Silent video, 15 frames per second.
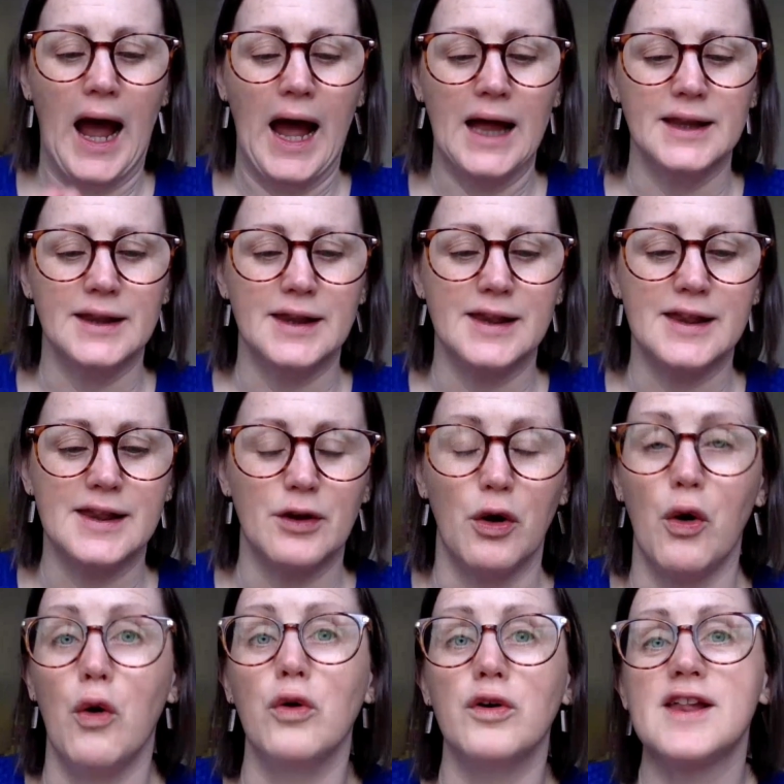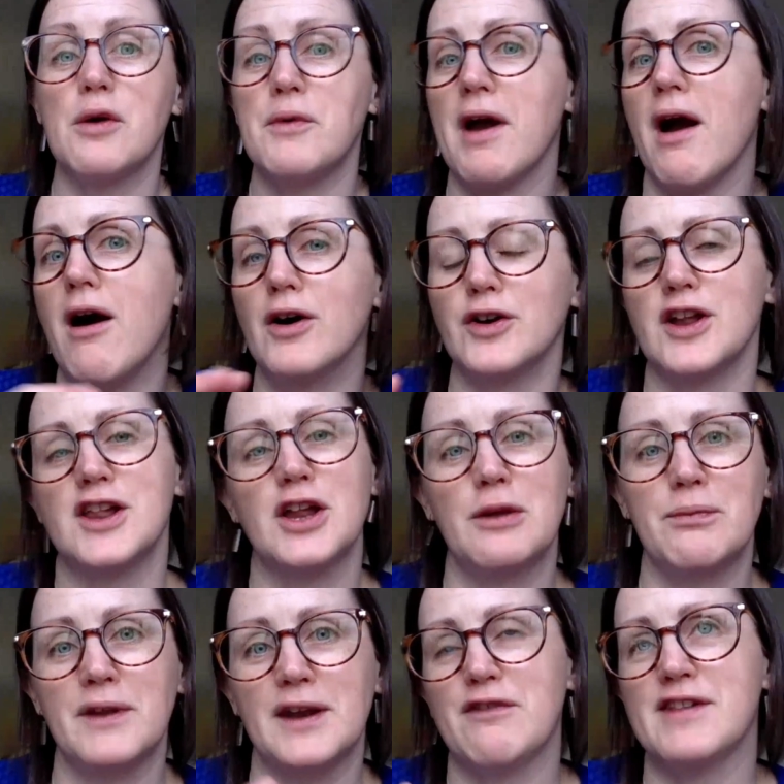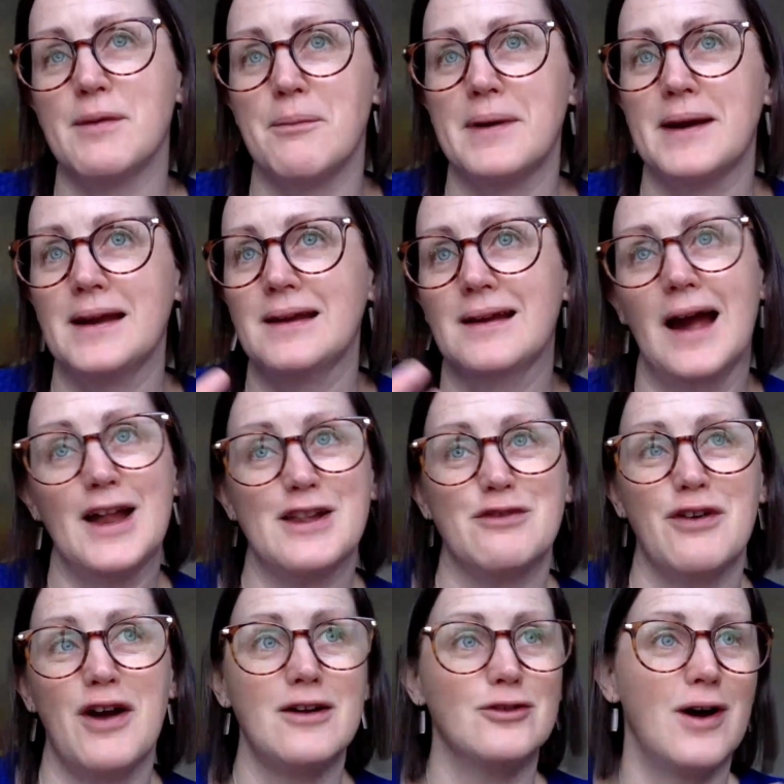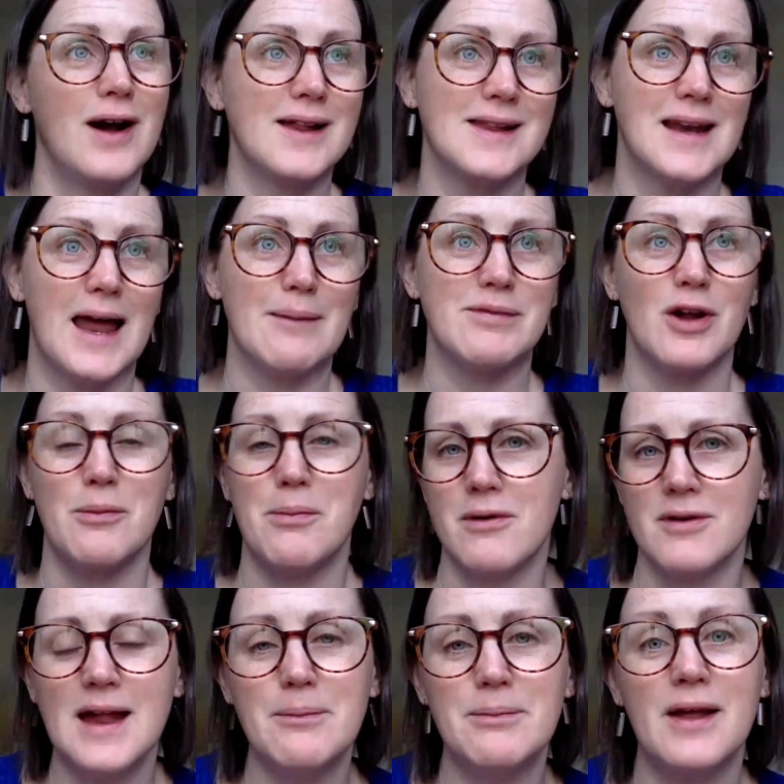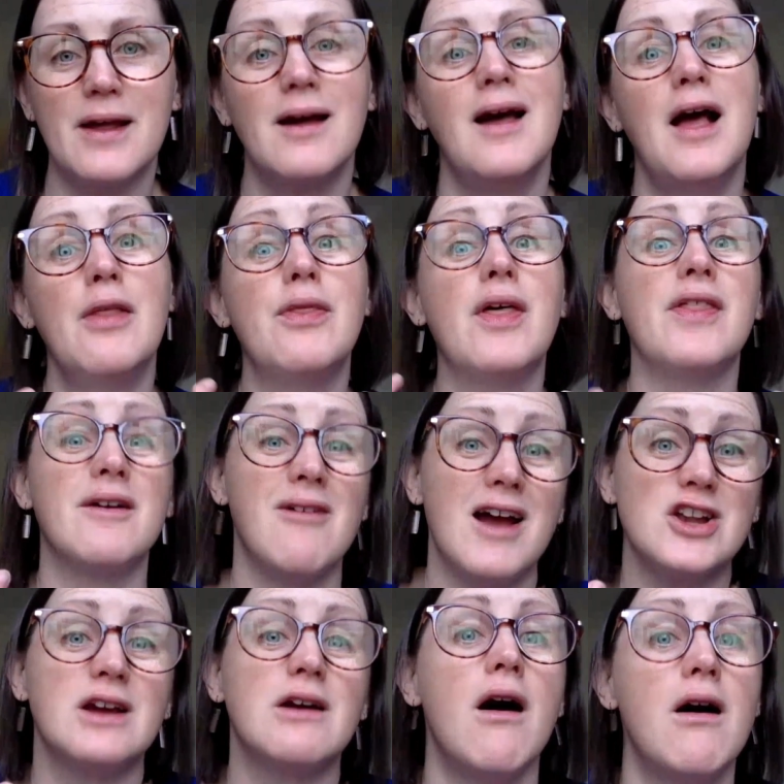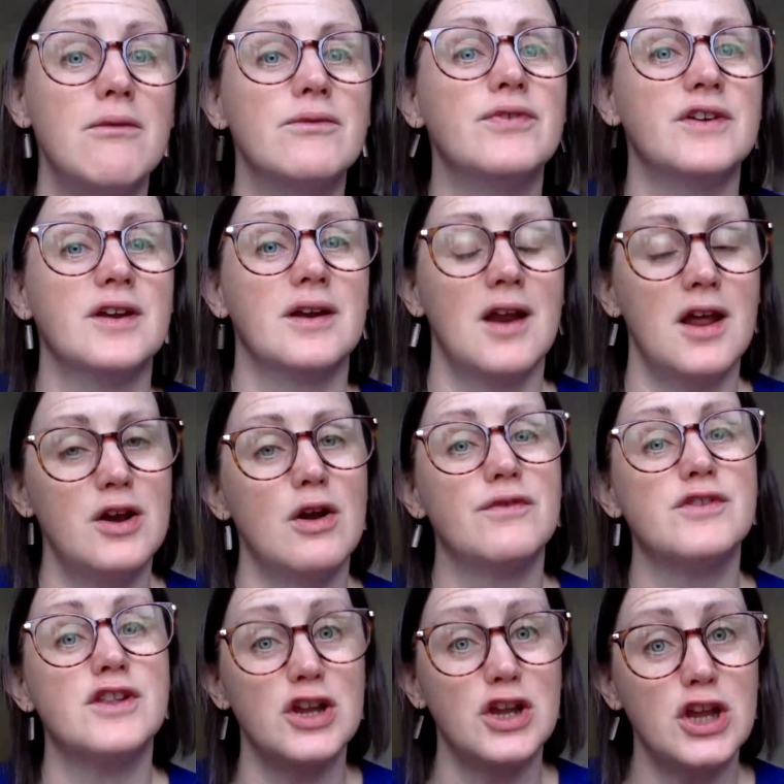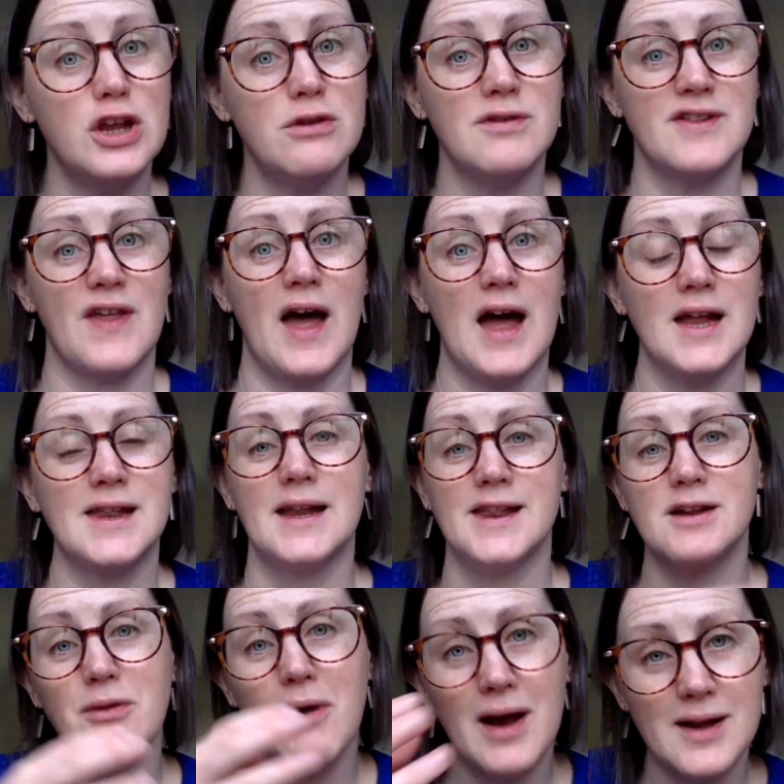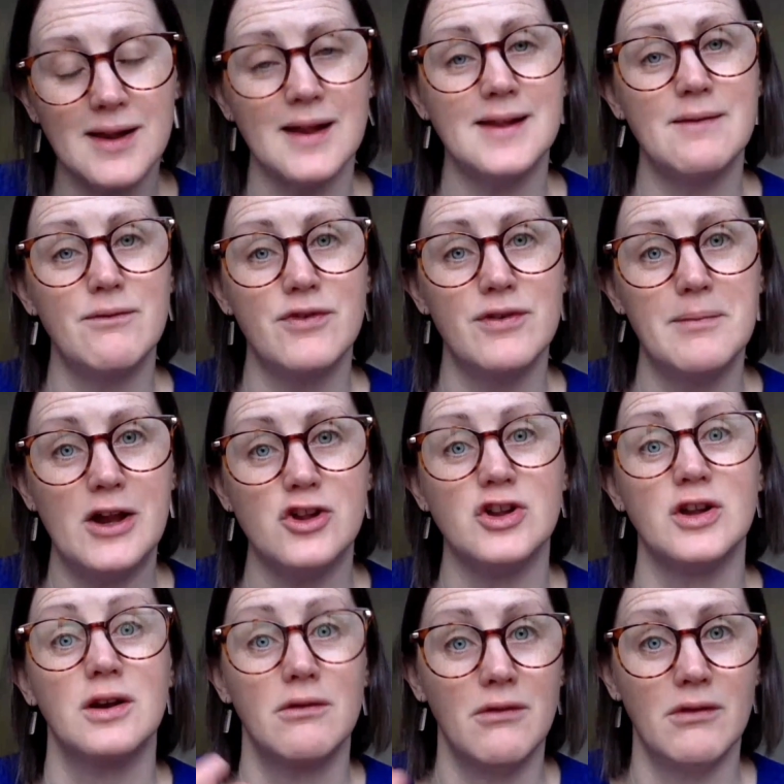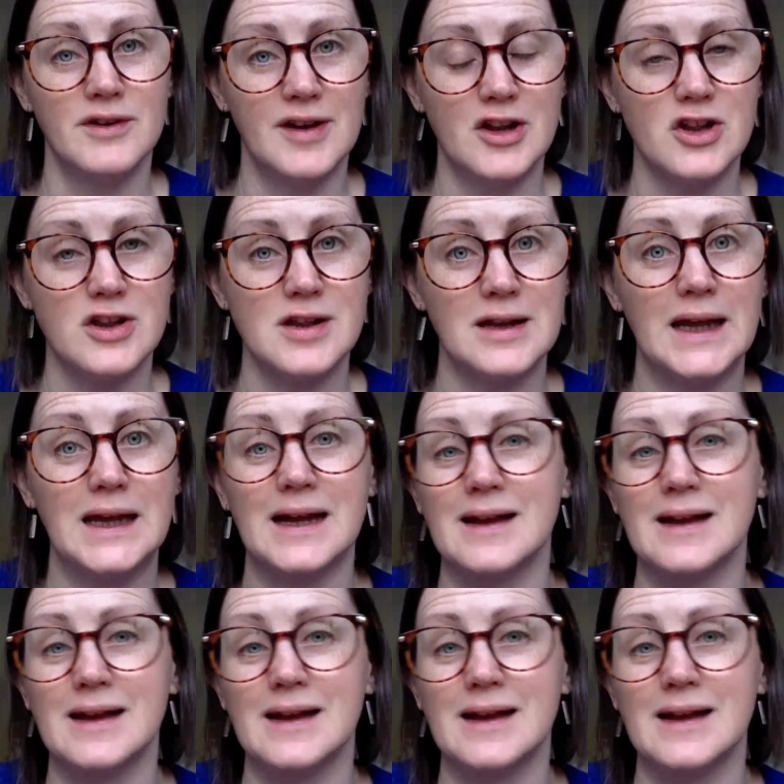And also we can't assume that if somebody has a phone or has a laptop or a tablet that they're actually confident enough to use that and to access information digitally.